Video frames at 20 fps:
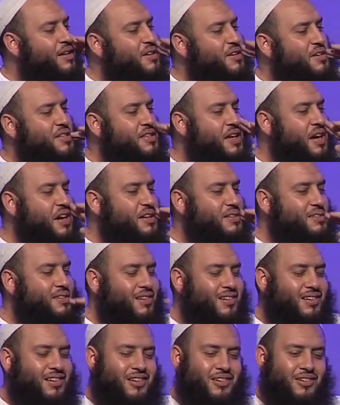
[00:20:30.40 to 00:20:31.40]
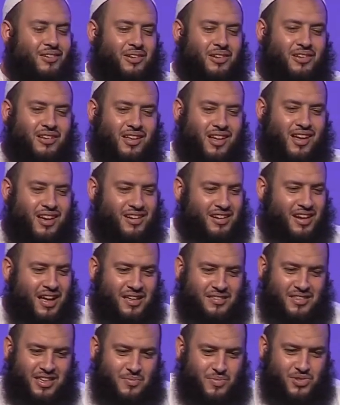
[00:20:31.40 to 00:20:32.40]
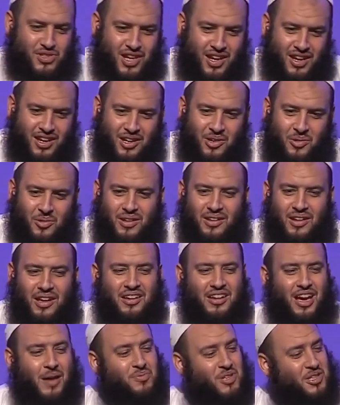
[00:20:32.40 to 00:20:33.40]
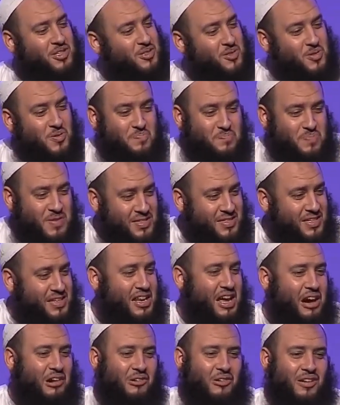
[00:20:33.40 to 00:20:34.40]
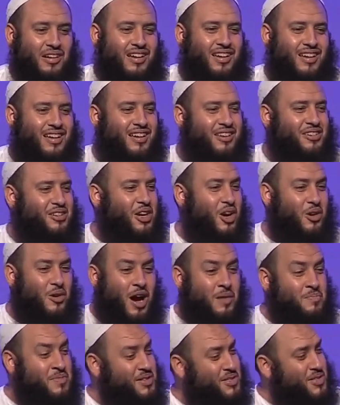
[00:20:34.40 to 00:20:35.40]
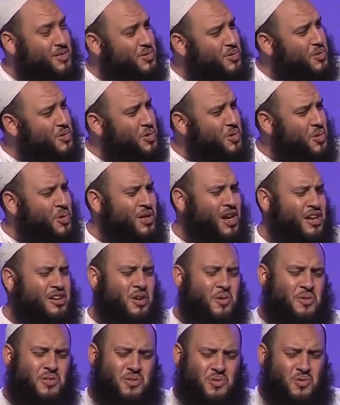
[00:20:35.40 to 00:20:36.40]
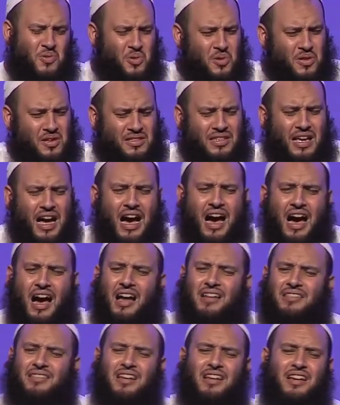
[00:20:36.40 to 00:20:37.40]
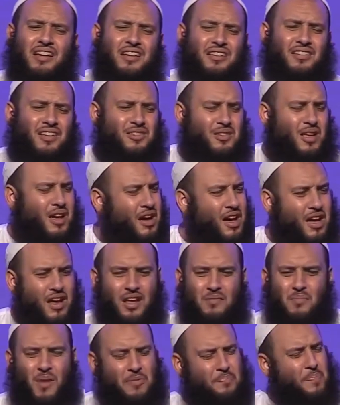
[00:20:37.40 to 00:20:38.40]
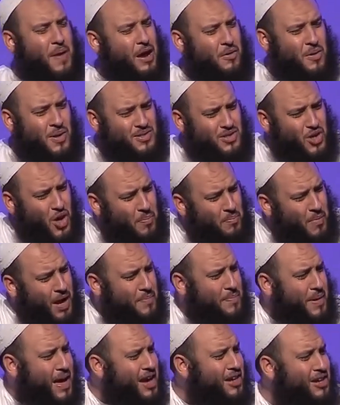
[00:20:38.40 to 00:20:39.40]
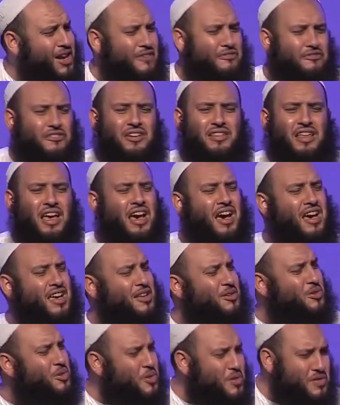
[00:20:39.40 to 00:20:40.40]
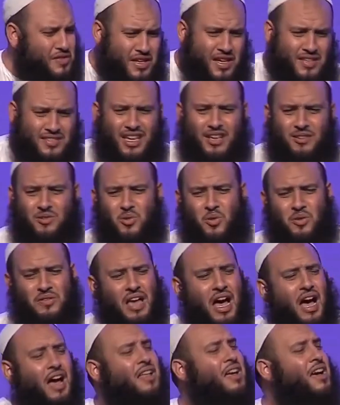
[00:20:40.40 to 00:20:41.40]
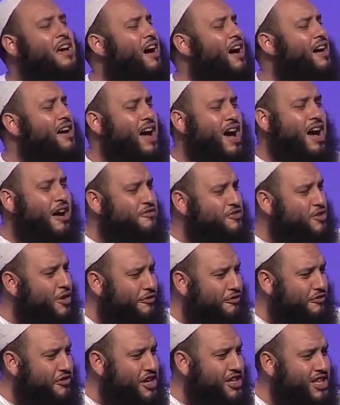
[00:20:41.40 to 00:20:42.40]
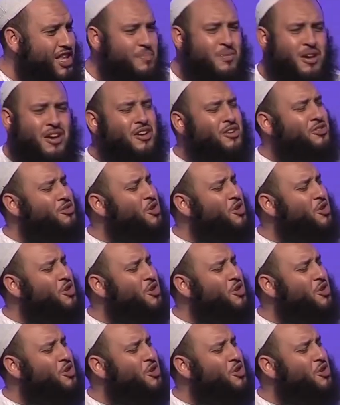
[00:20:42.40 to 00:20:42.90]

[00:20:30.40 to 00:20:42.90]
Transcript: He says, Oh, Allah al-Azim Shaykh, Wallahi, I'm just too busy now. You know, I'm in school and you know, school is hard. And my parents are on my back every day and do this and do that. I have no freedom.